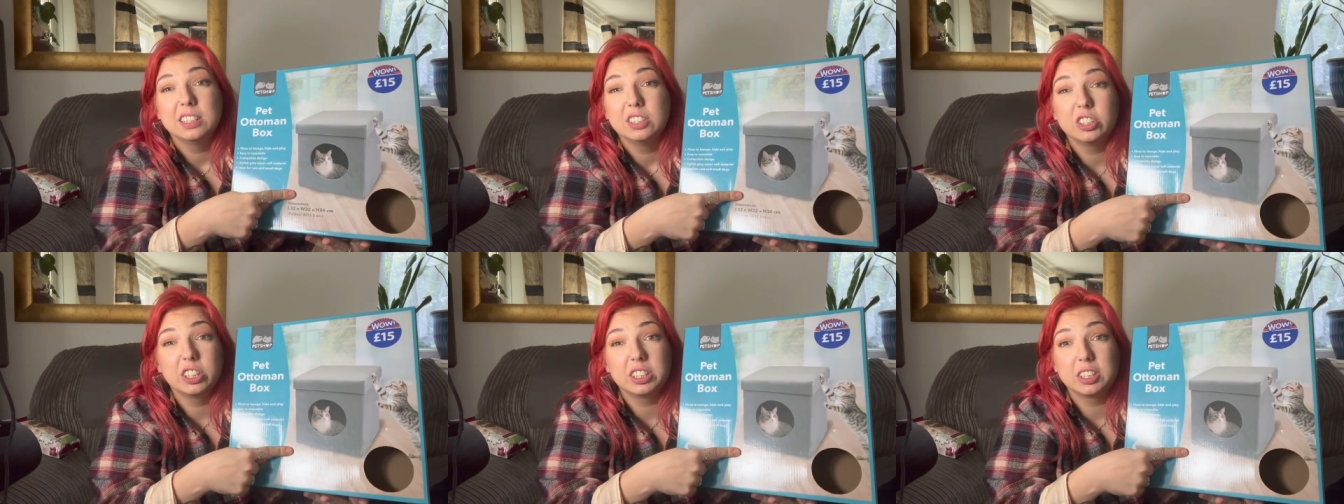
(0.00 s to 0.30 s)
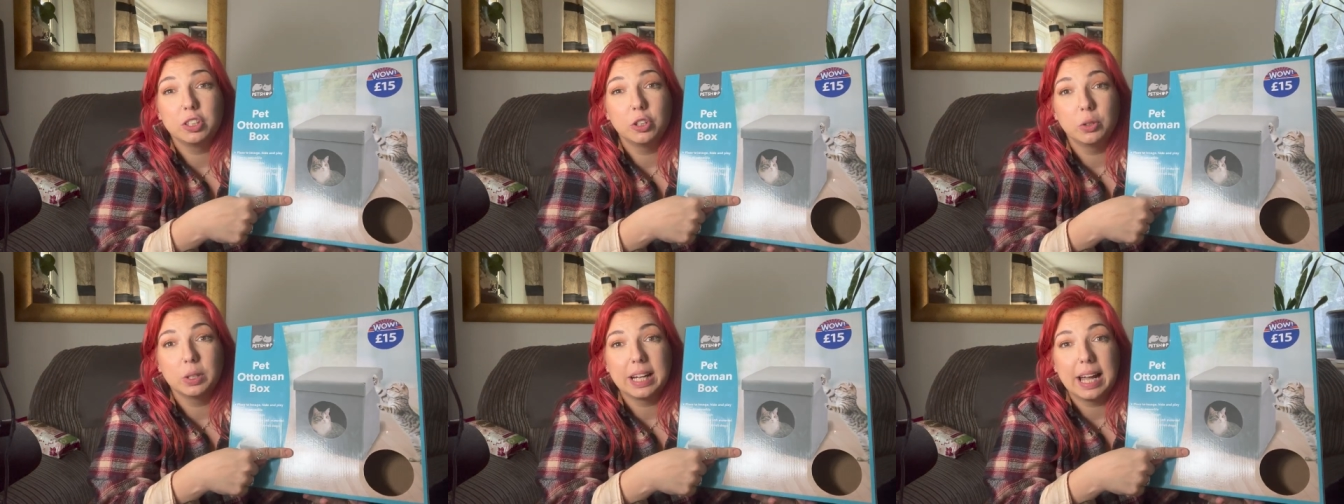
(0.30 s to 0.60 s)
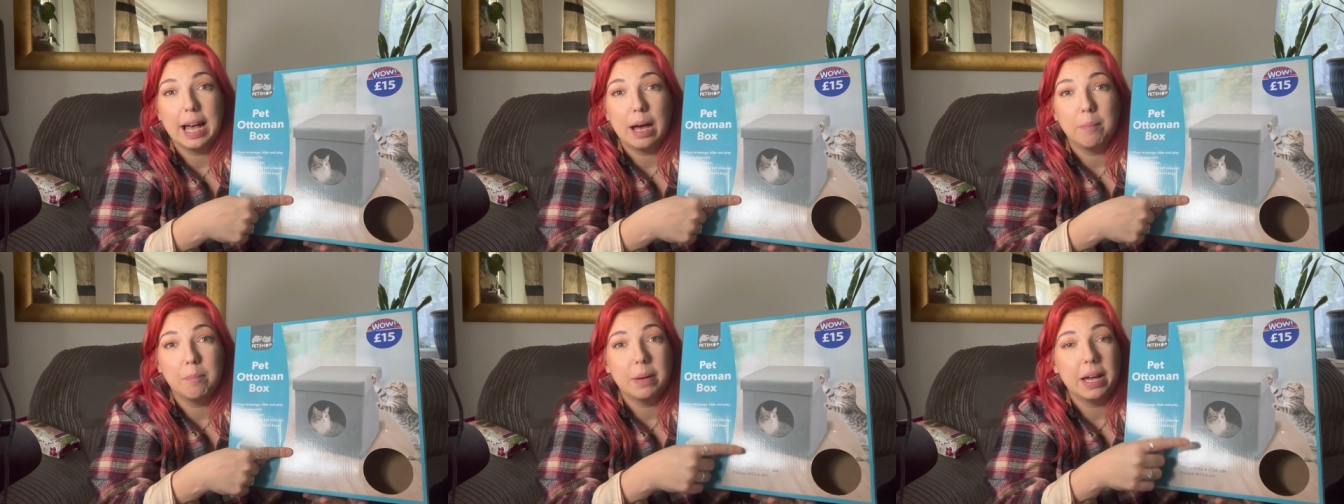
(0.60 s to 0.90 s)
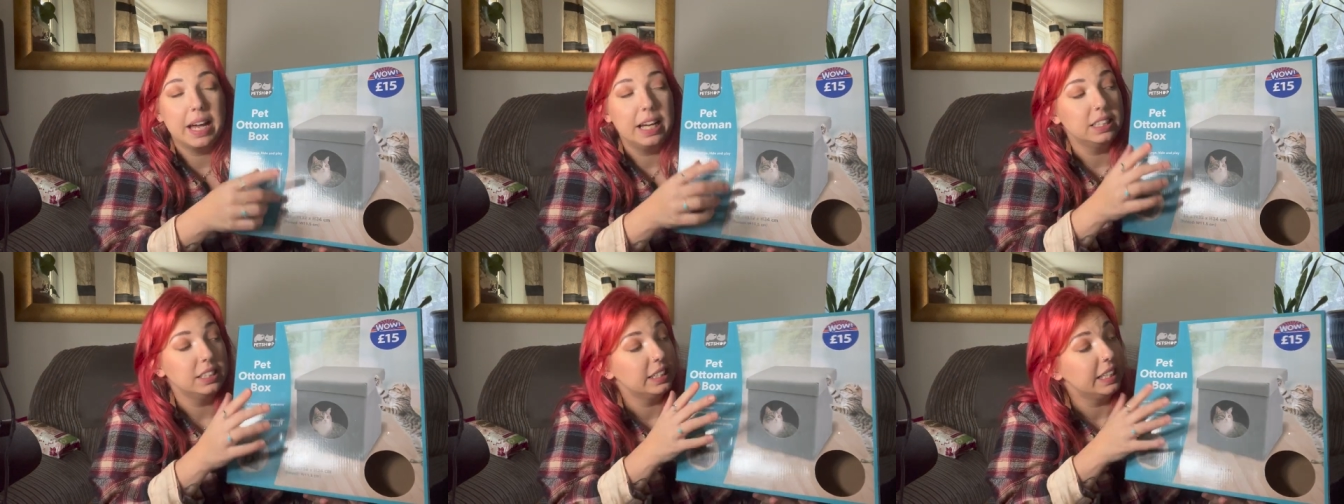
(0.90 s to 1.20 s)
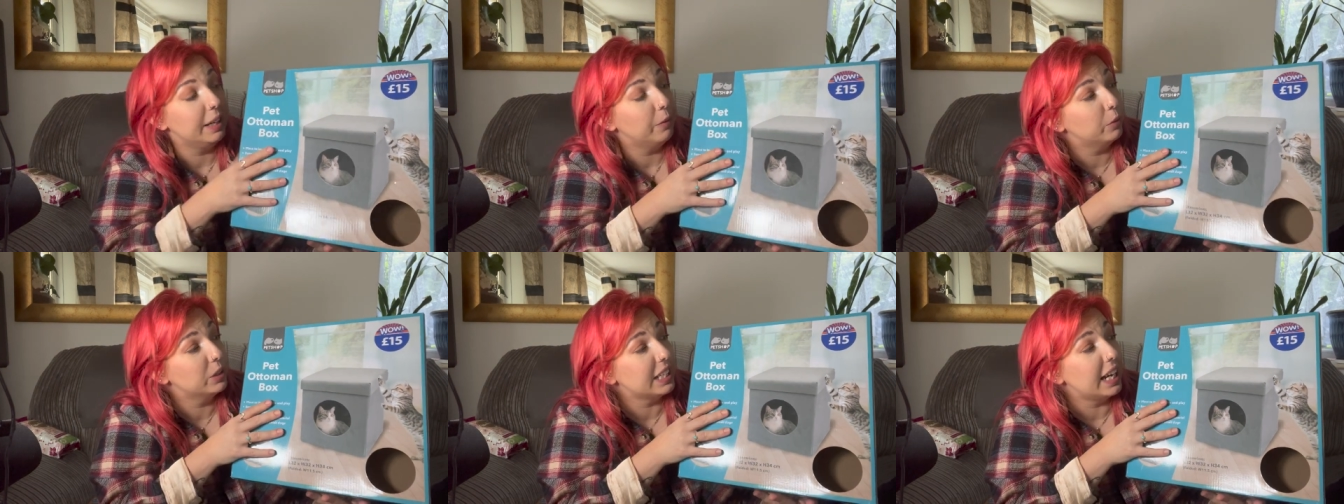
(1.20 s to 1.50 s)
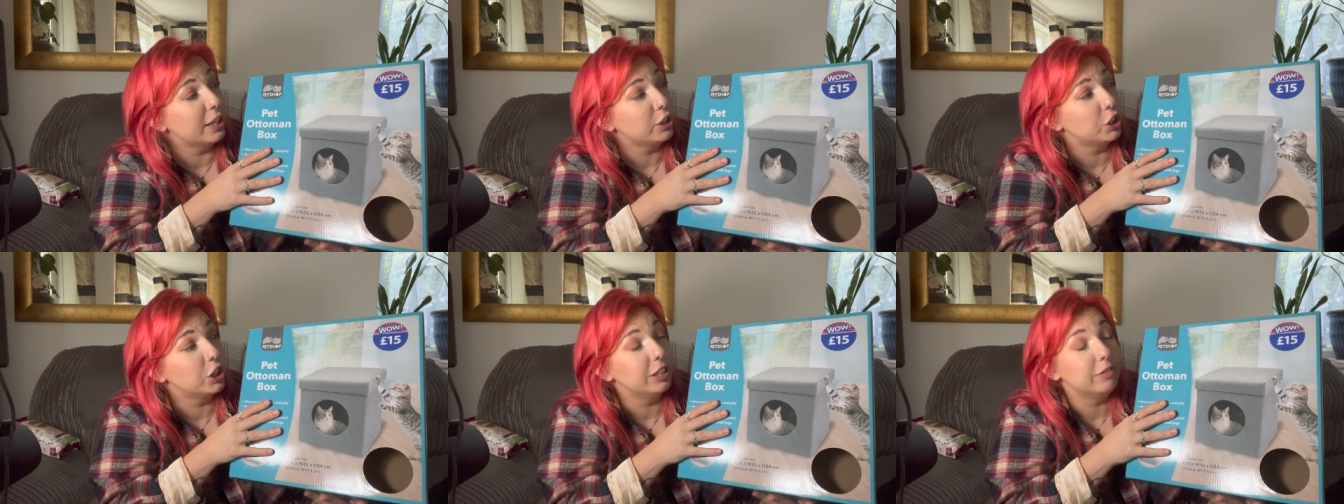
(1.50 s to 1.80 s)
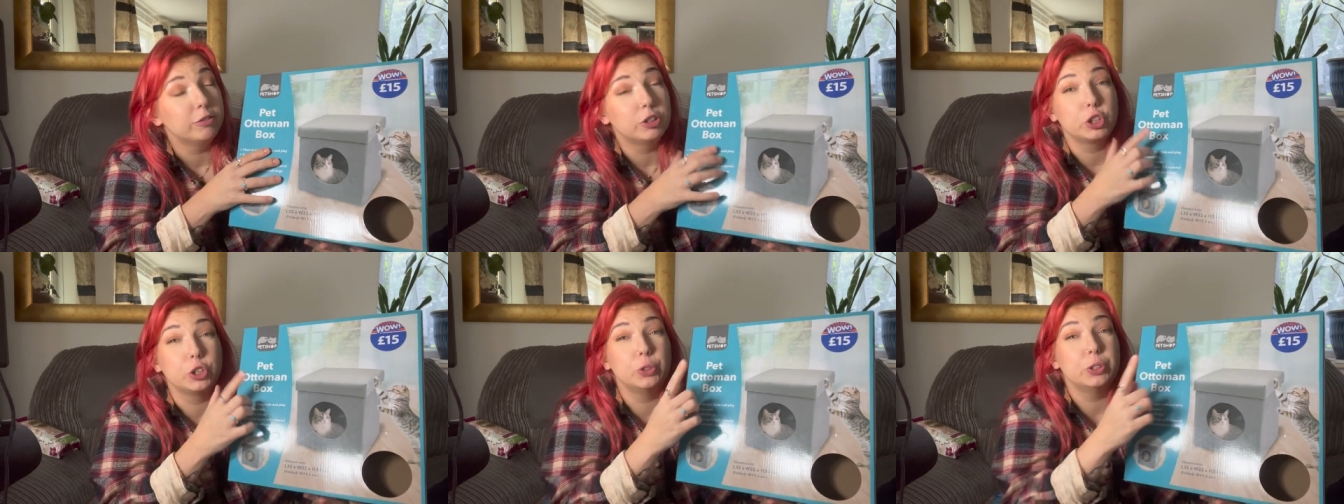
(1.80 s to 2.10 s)
Just a little cat bed. It was
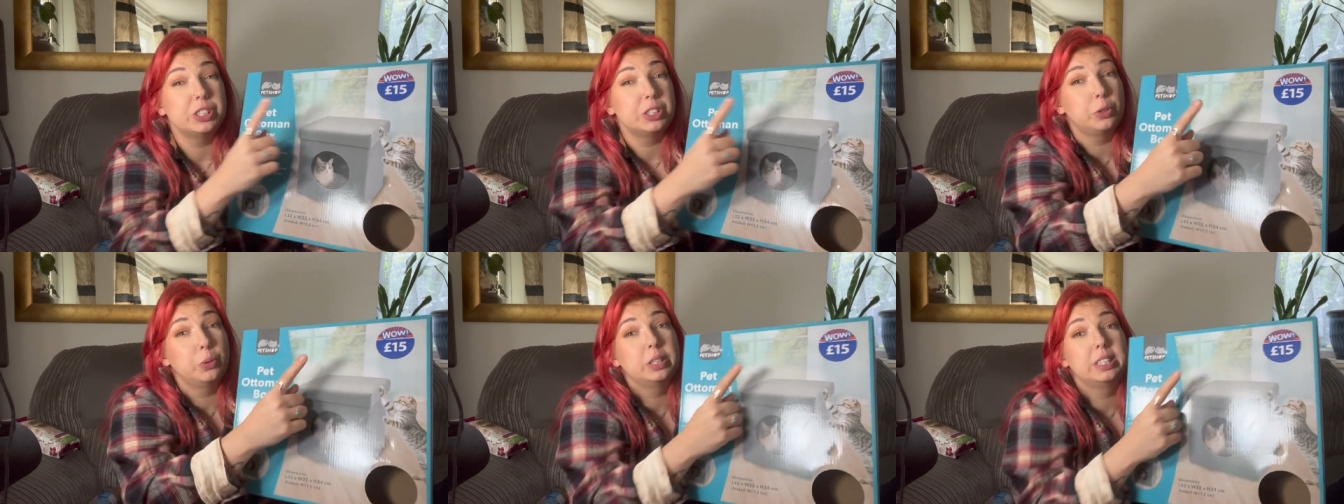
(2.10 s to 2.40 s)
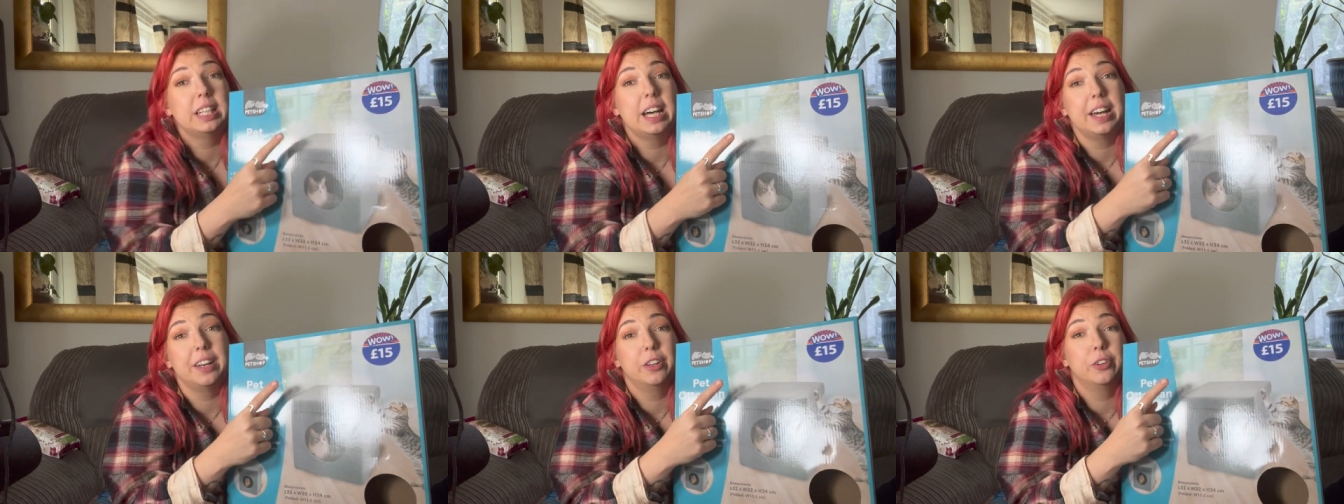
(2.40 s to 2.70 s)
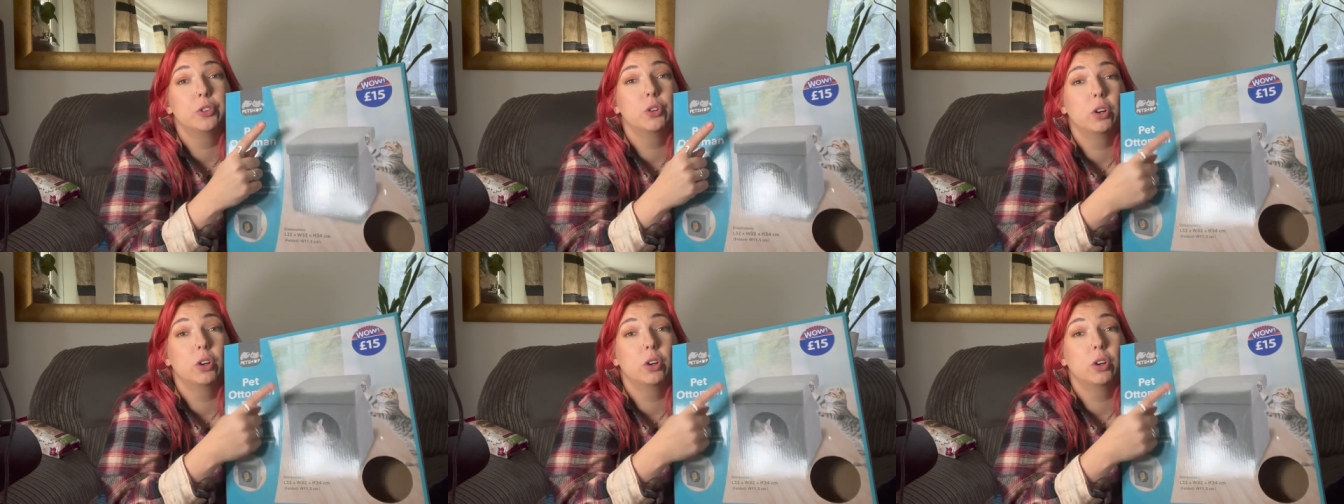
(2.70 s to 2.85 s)
actually reduced to a tenner,